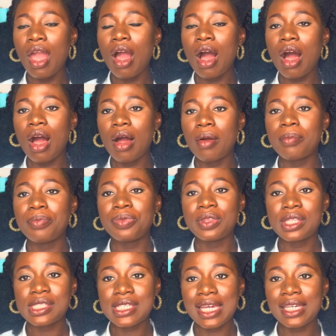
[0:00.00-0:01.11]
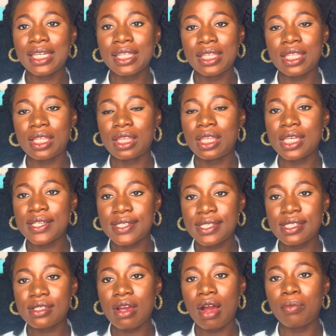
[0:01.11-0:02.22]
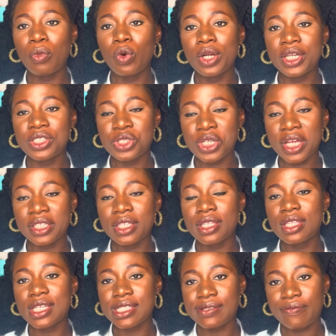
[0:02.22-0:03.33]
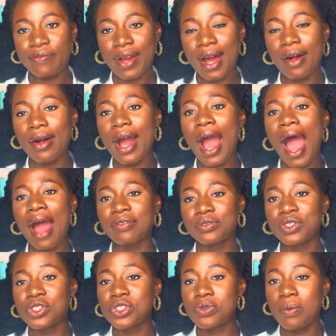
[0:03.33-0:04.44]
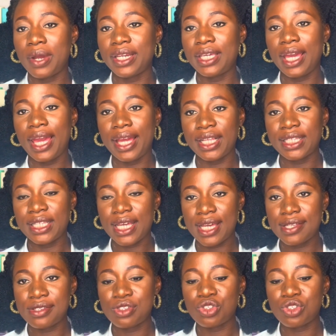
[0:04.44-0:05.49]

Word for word: um, taking this um, or injecting this vial after twenty-eight days.